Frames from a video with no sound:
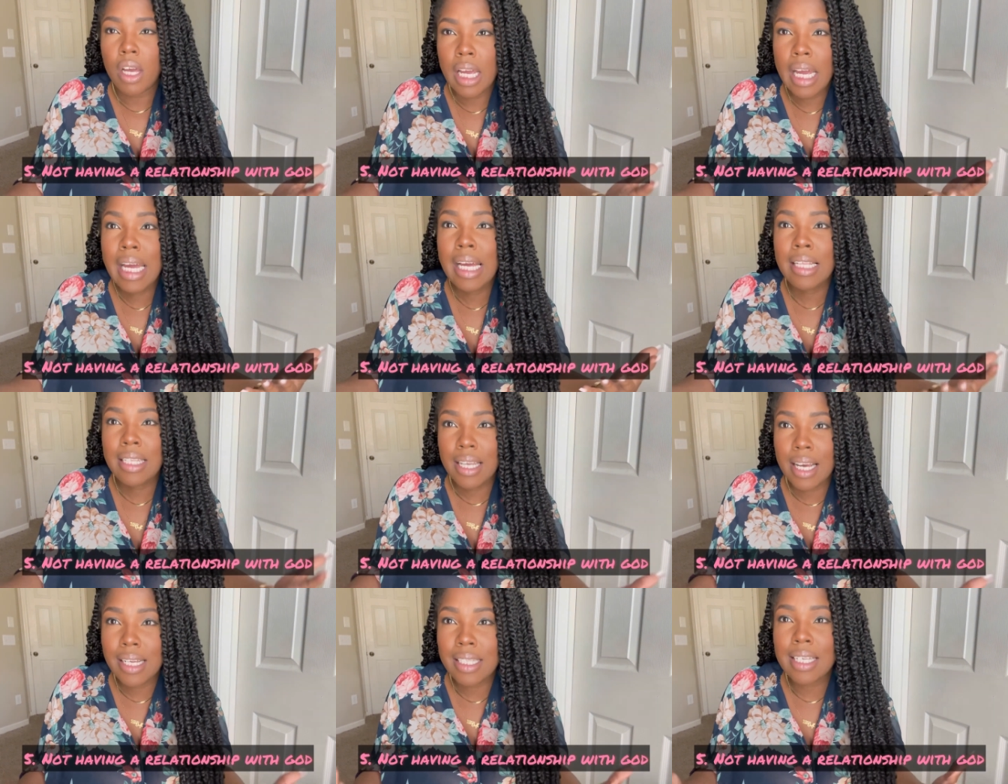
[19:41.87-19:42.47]

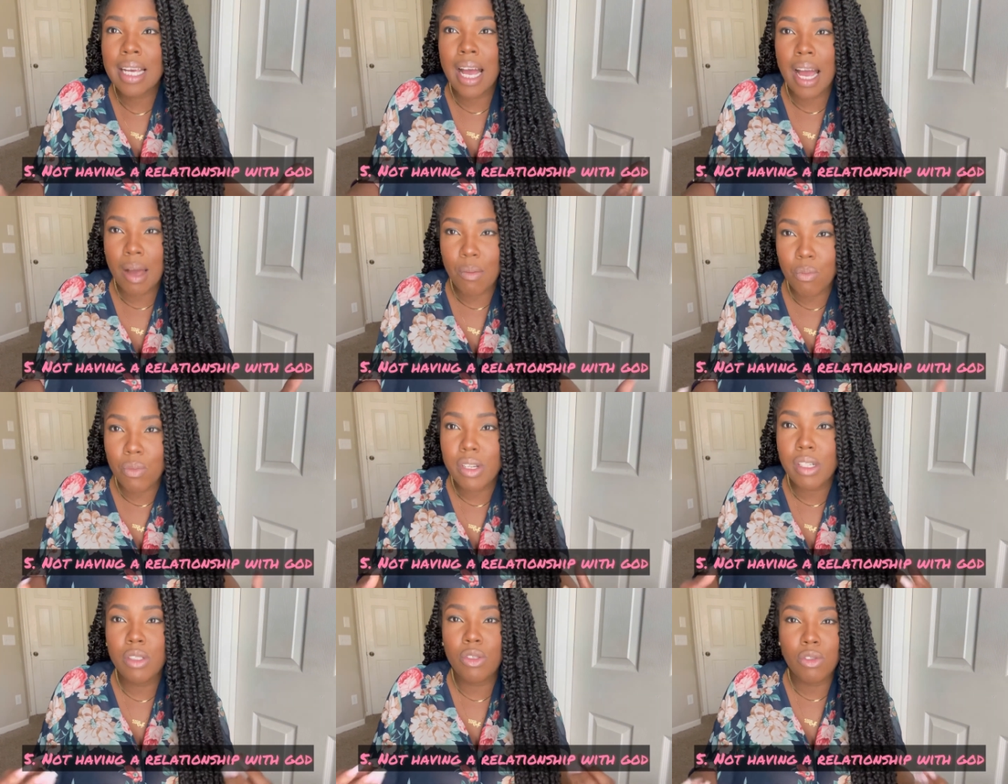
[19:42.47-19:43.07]
it's a time
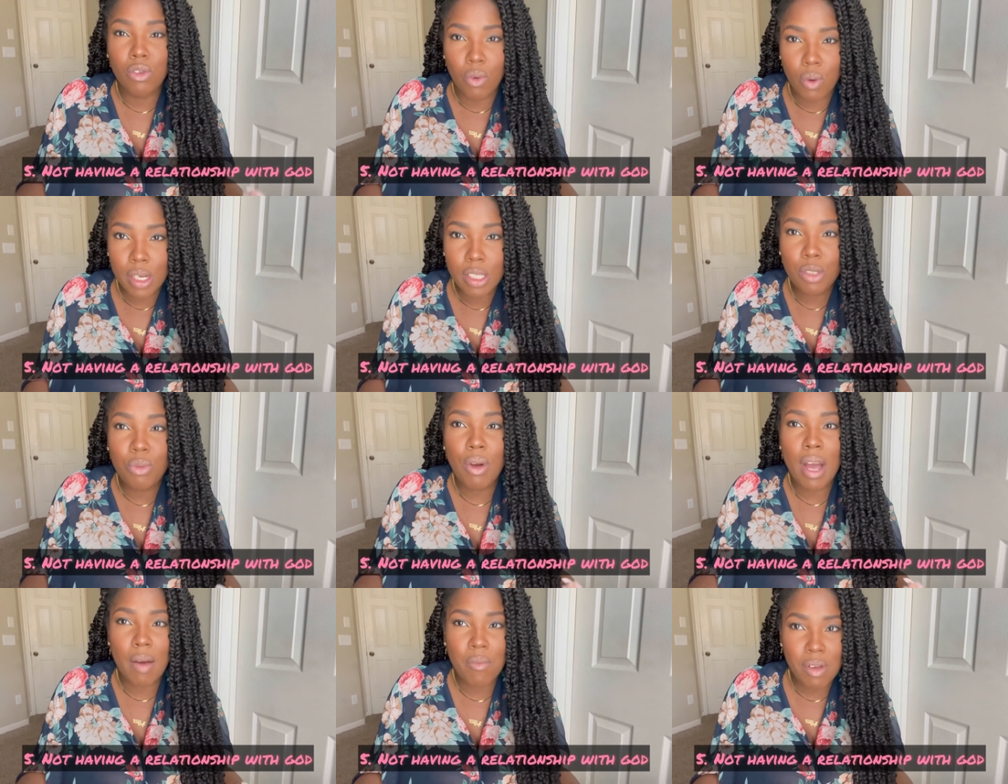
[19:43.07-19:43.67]
when you're going
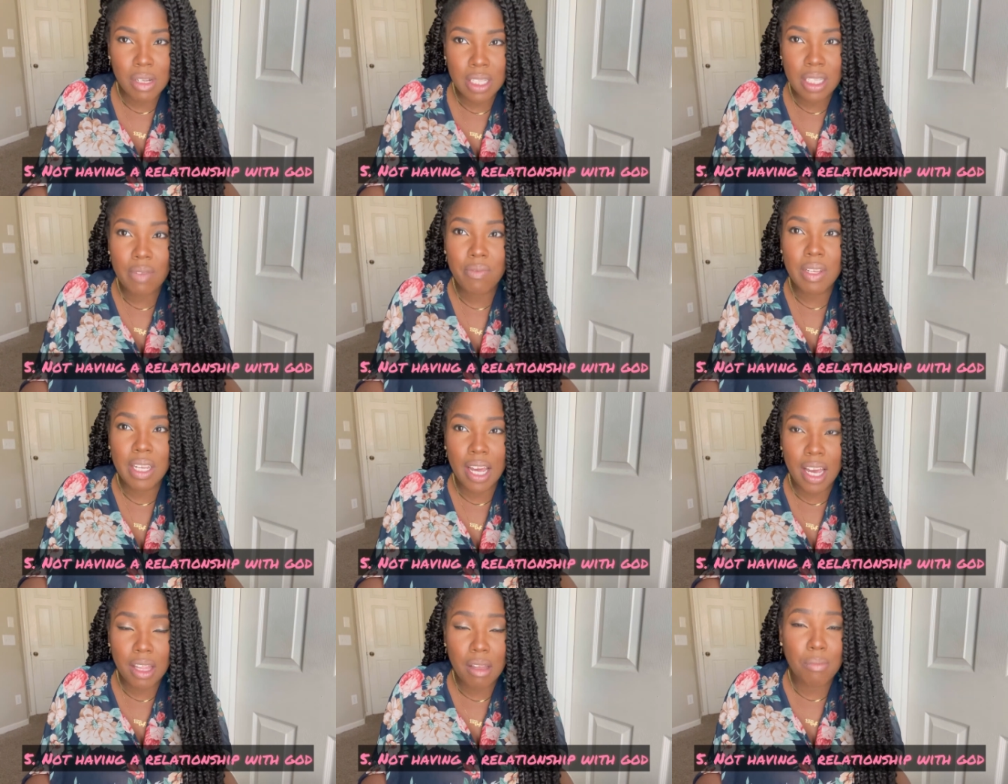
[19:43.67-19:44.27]
to have your stuff
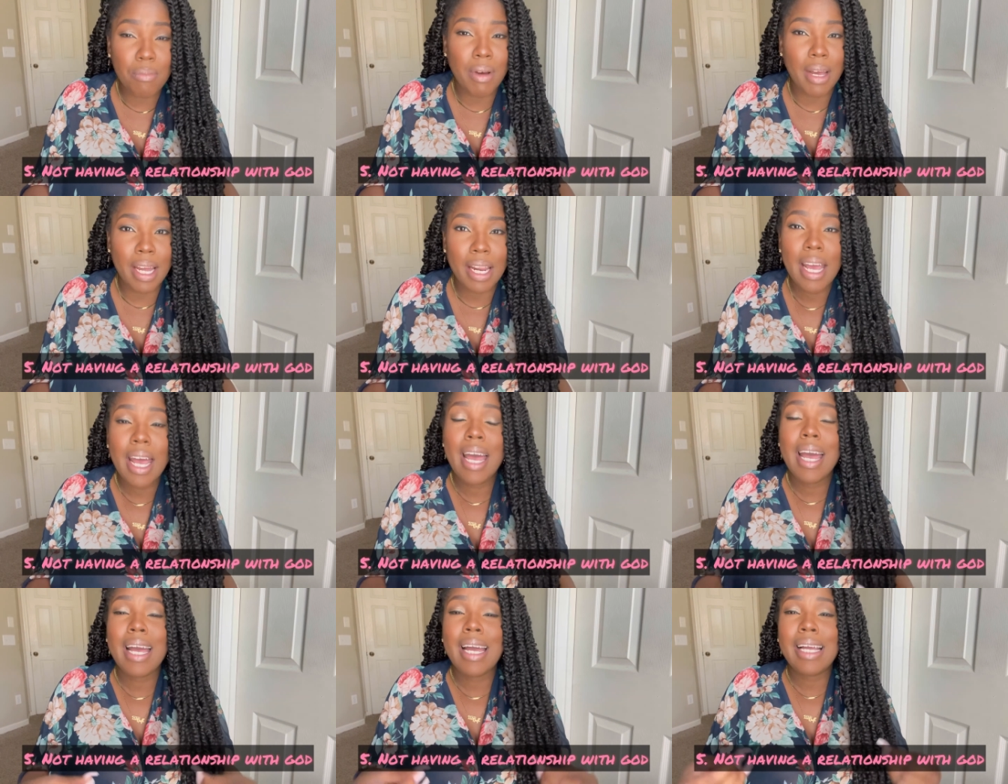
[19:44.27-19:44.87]
together, but
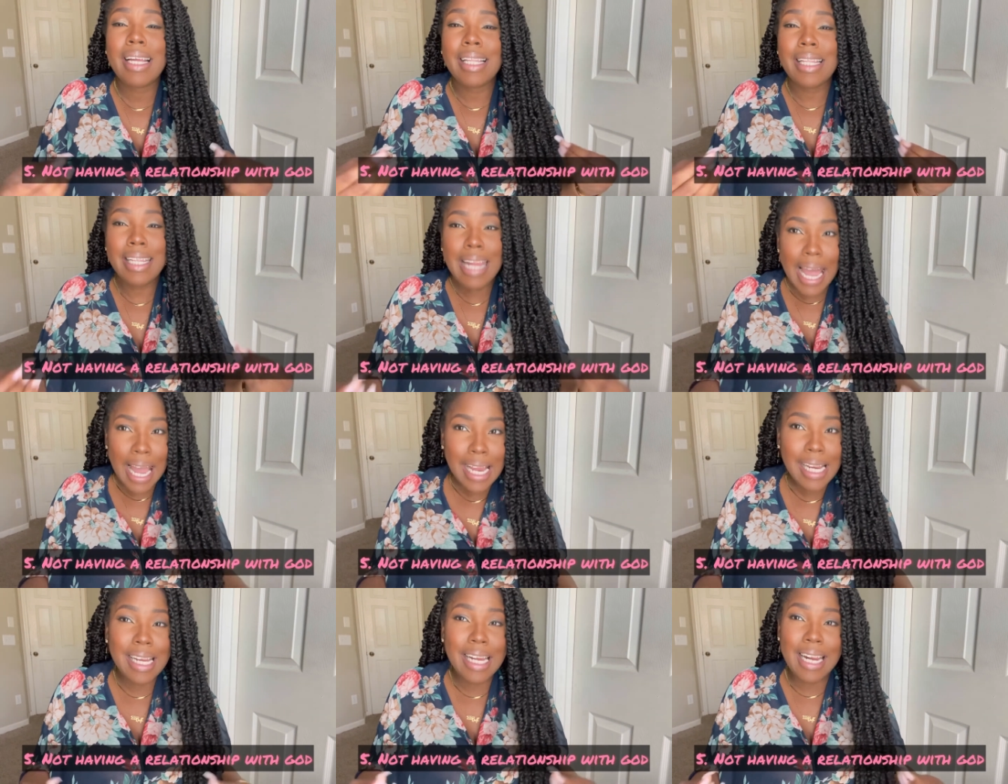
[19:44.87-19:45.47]

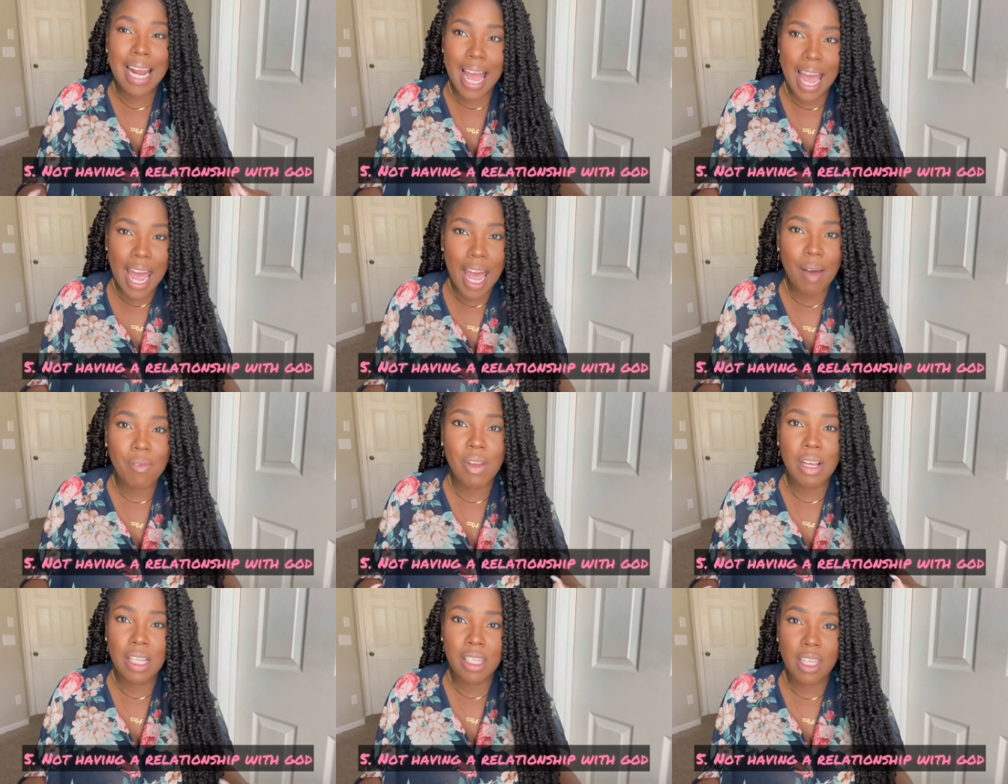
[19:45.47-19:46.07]
they did not
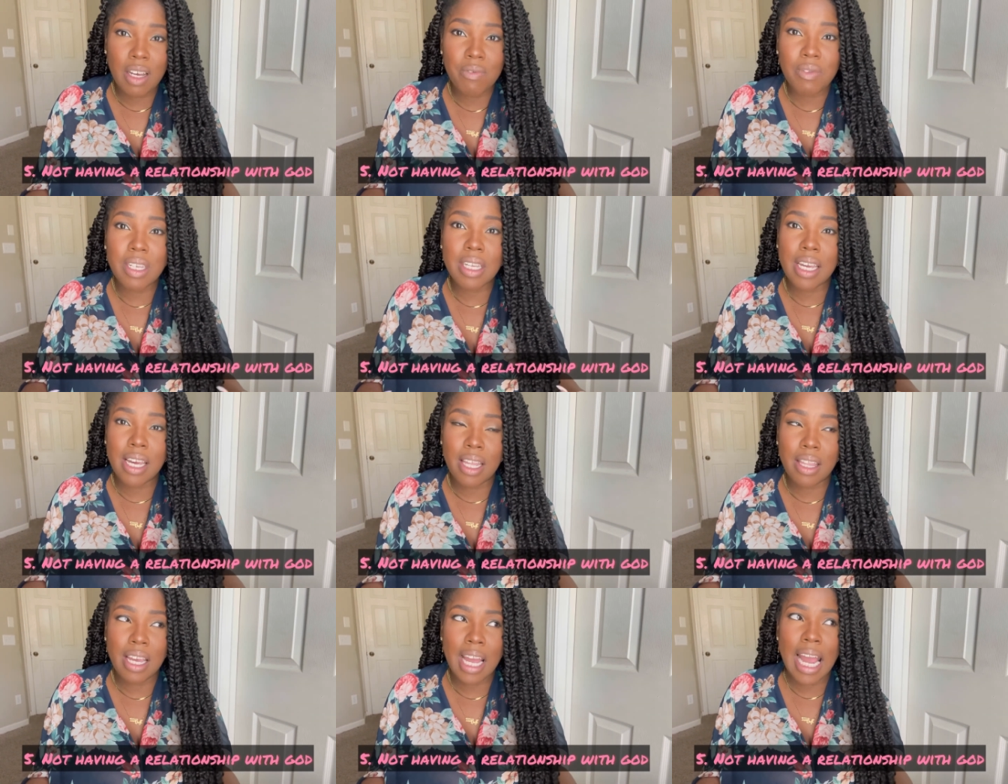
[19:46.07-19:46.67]
have their stuff
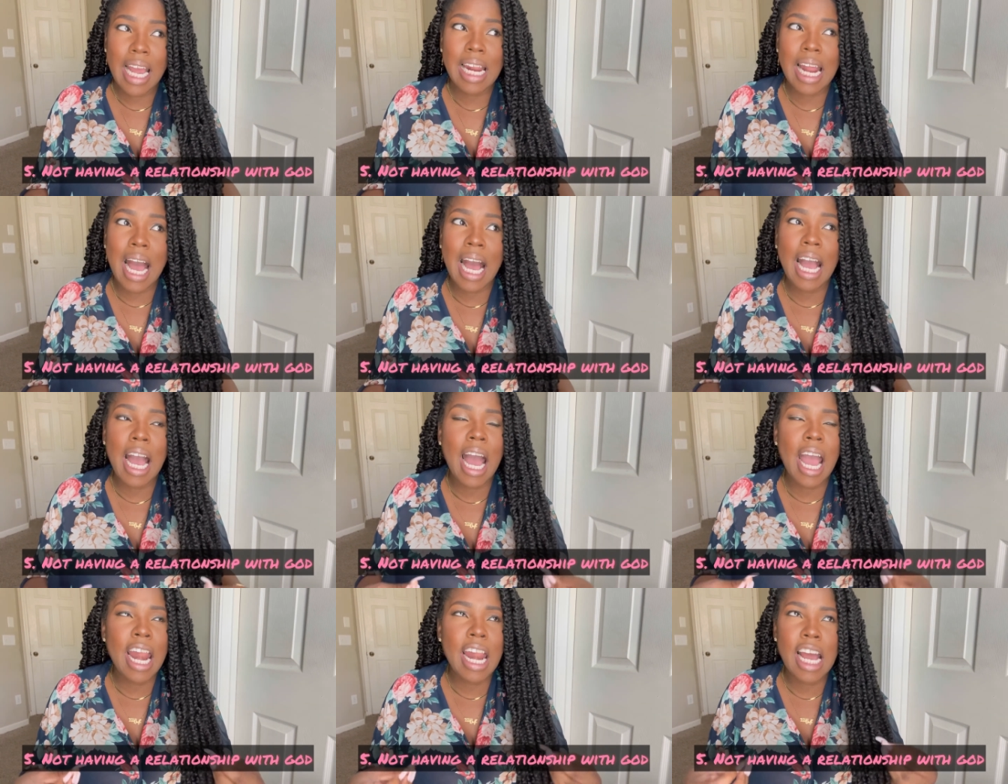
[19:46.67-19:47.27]
together. And I
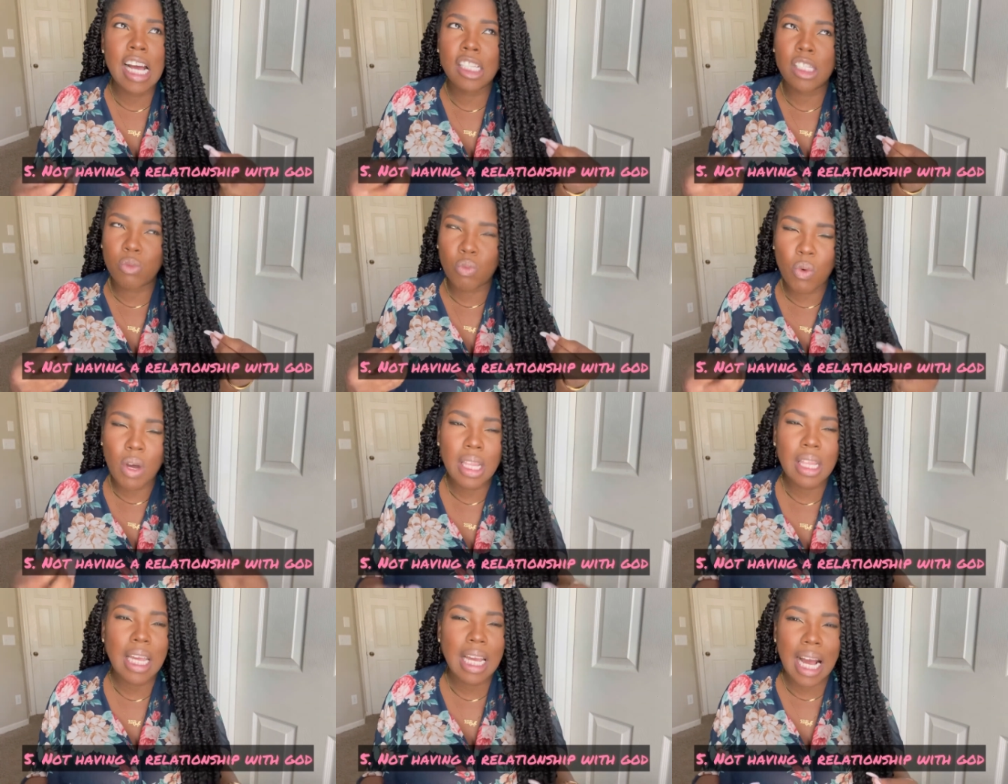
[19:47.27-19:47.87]
and that's
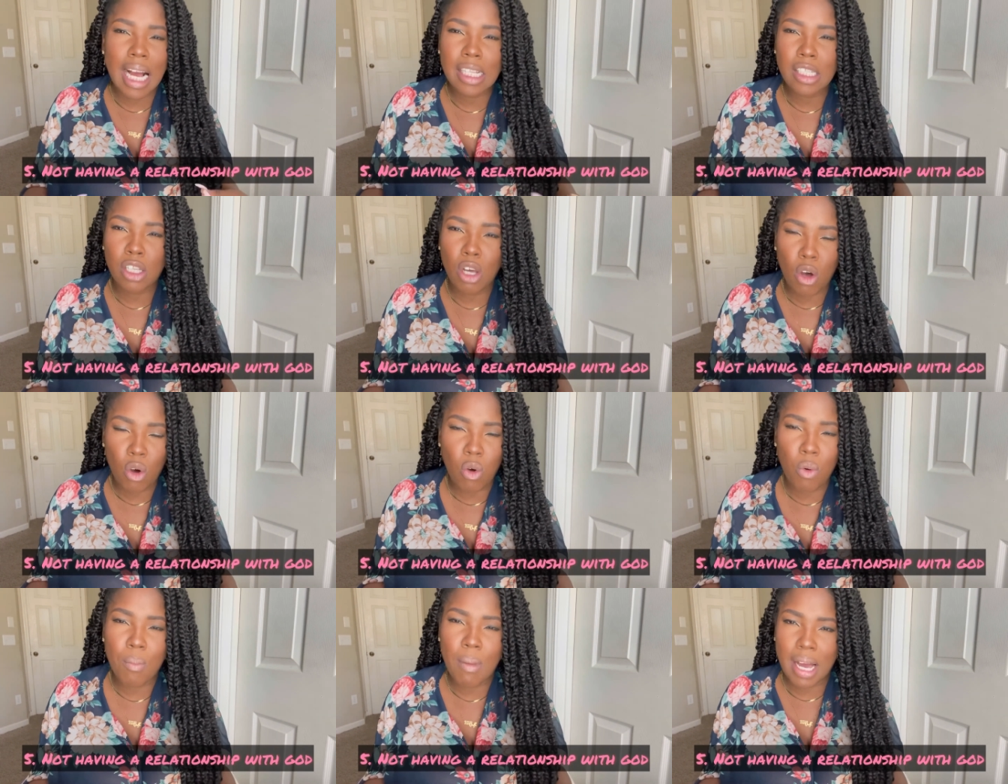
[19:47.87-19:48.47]
one thing I
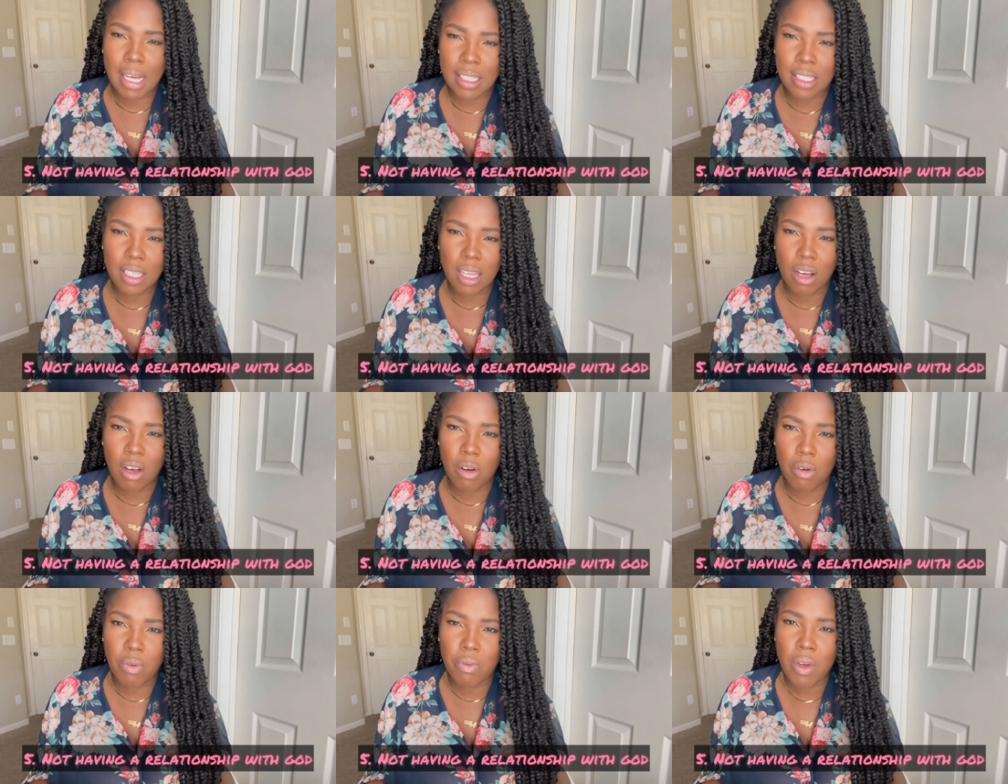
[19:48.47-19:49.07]
told
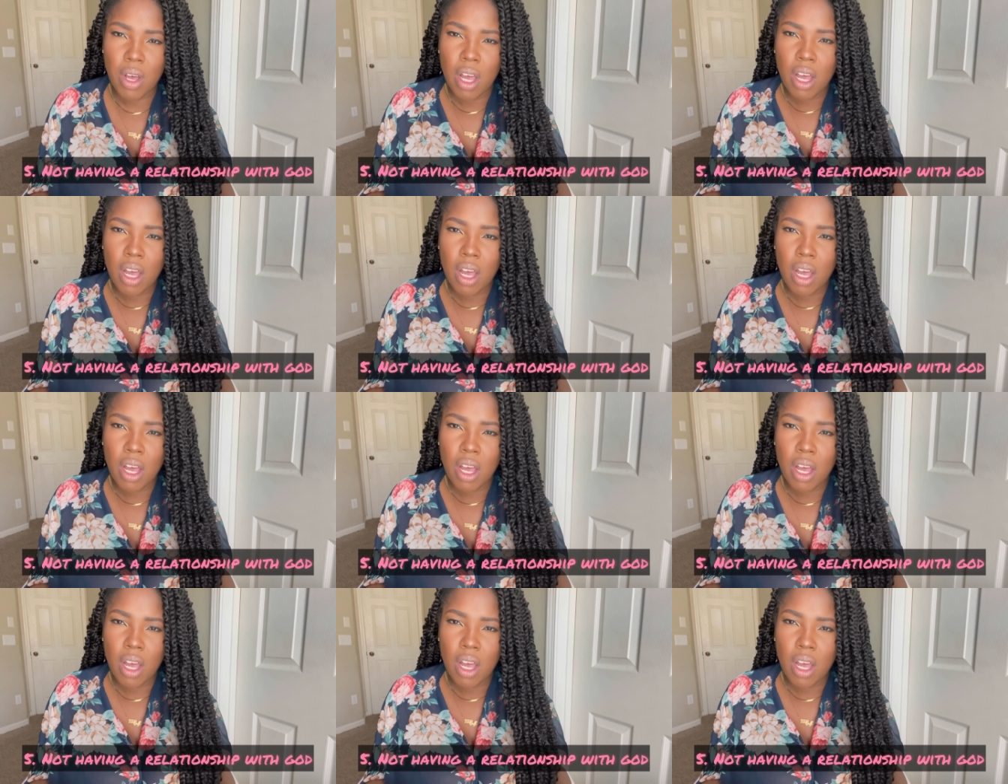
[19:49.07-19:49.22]
myself.